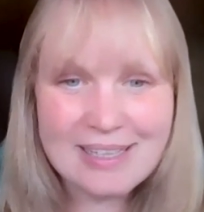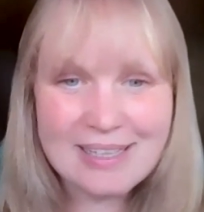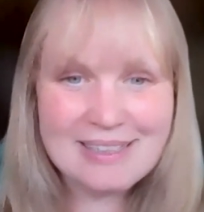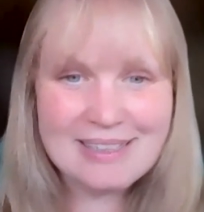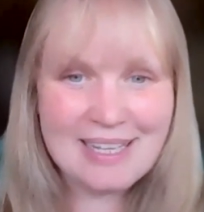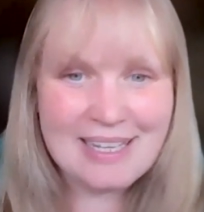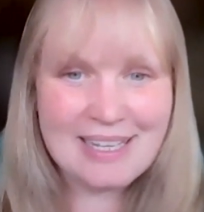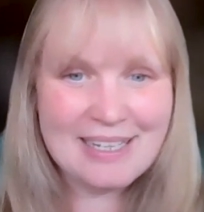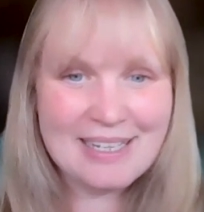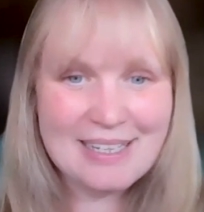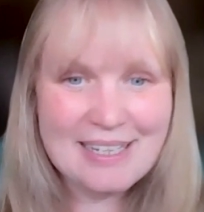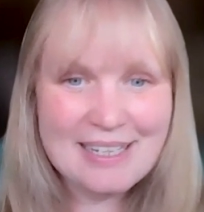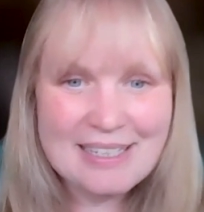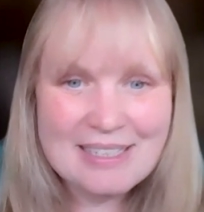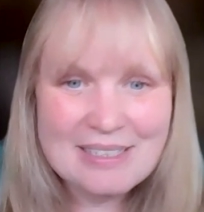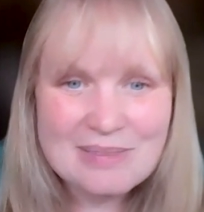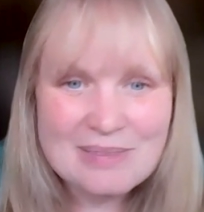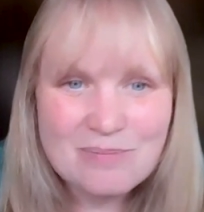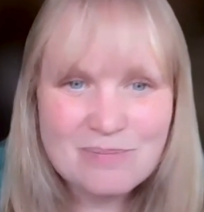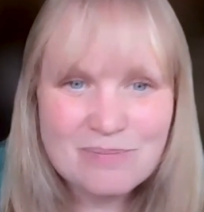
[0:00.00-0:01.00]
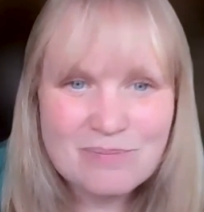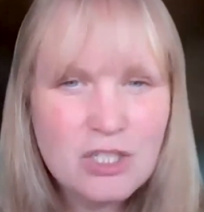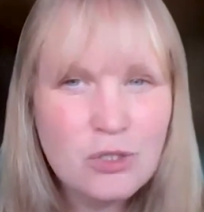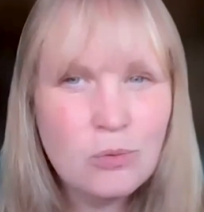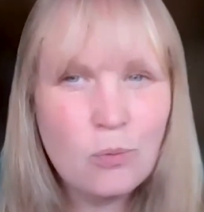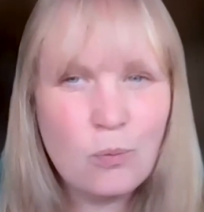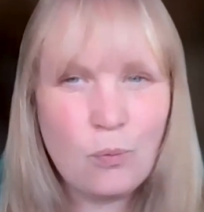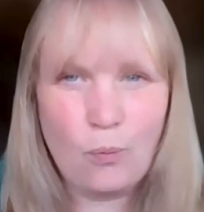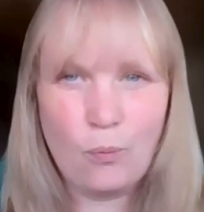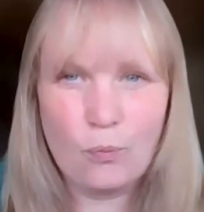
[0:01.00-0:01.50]
that as
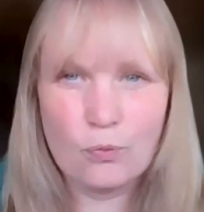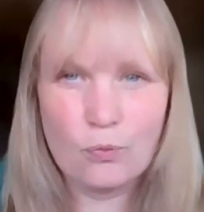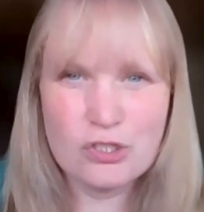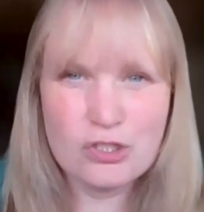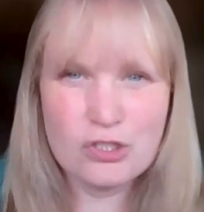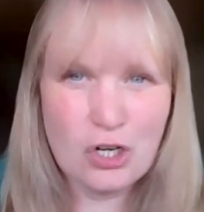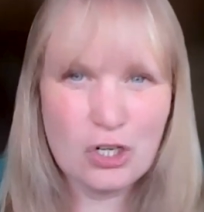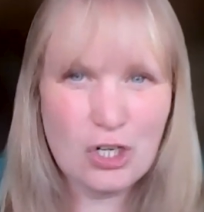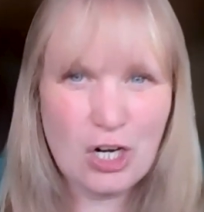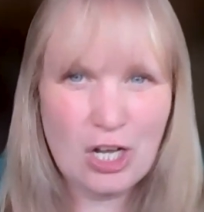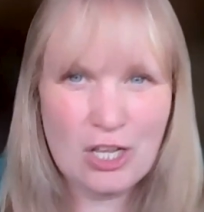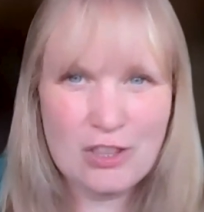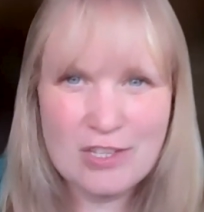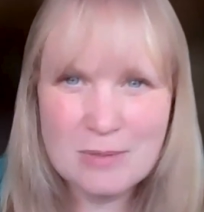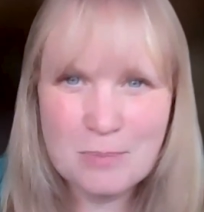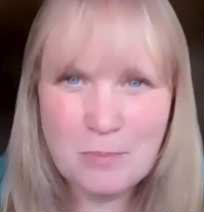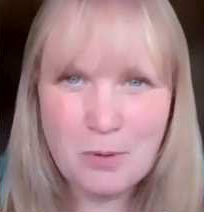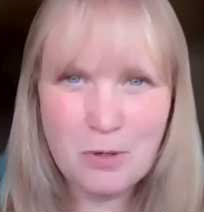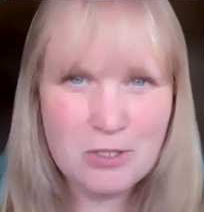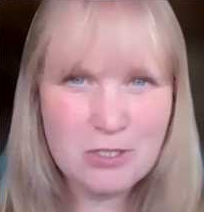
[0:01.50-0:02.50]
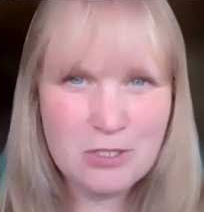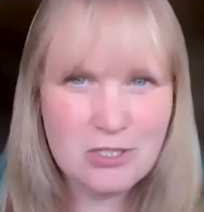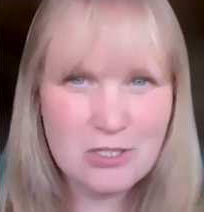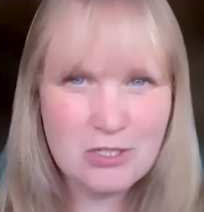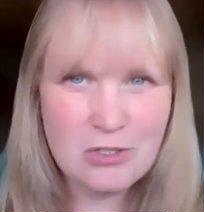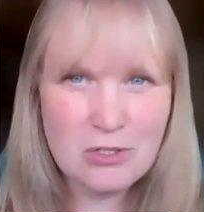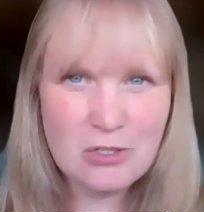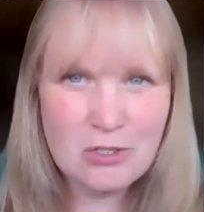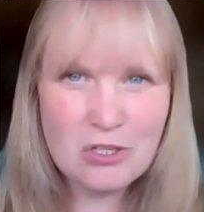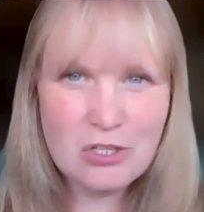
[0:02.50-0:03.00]
you start on this
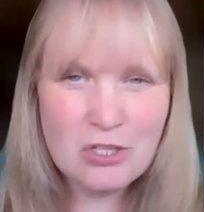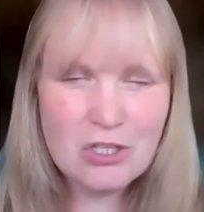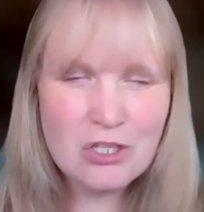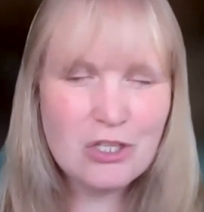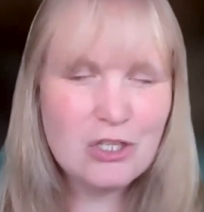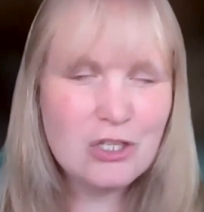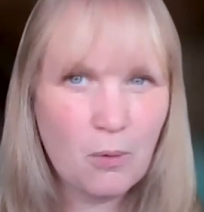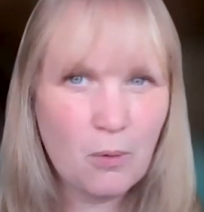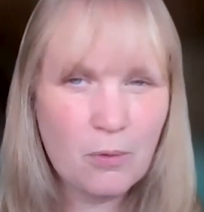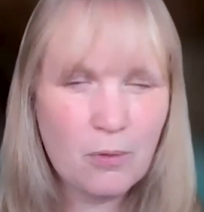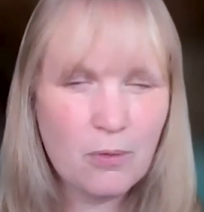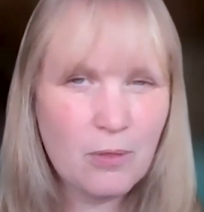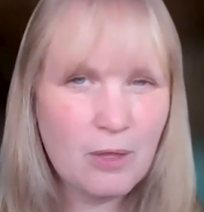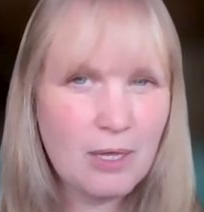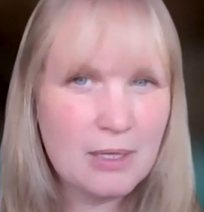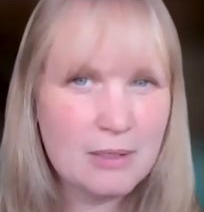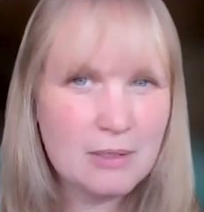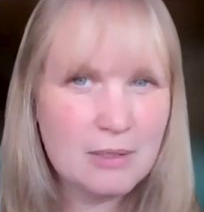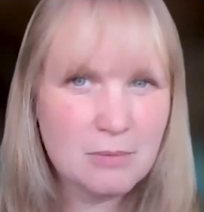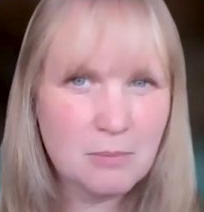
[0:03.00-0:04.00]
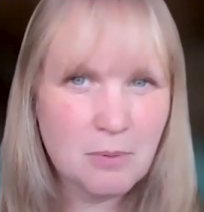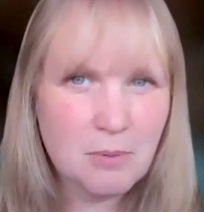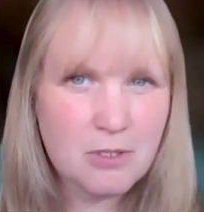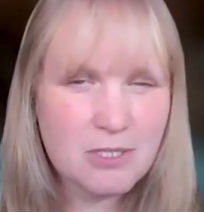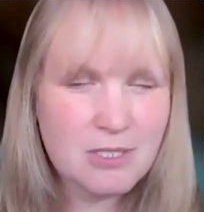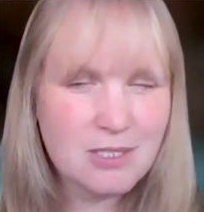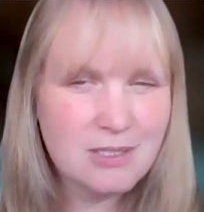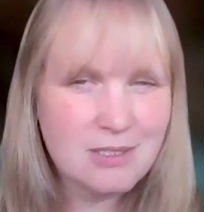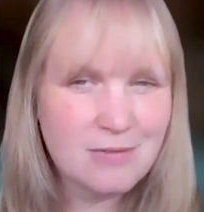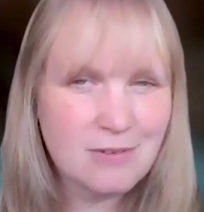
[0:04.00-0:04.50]
personal growth and
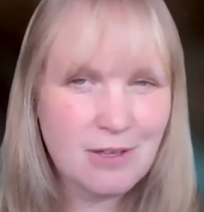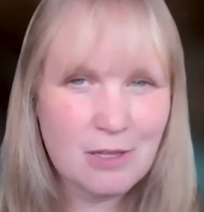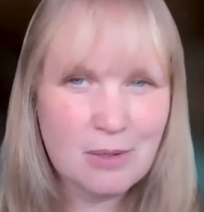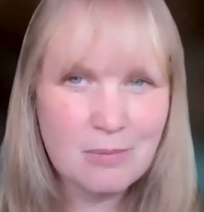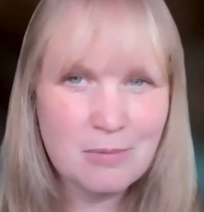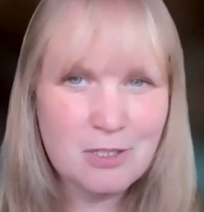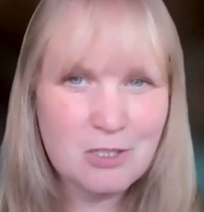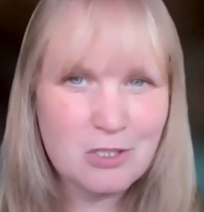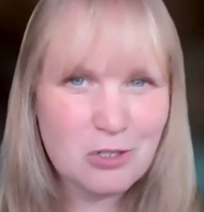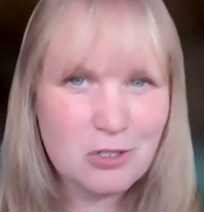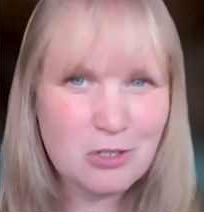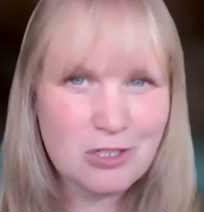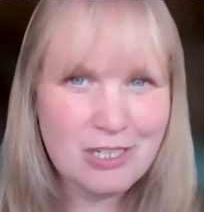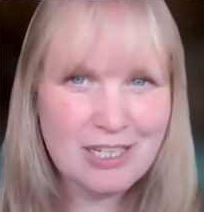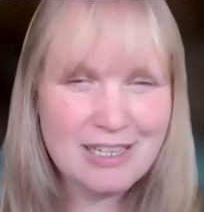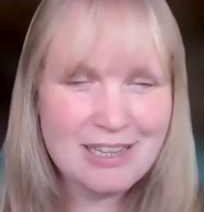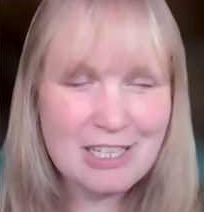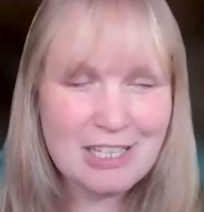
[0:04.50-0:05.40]
personal development journey,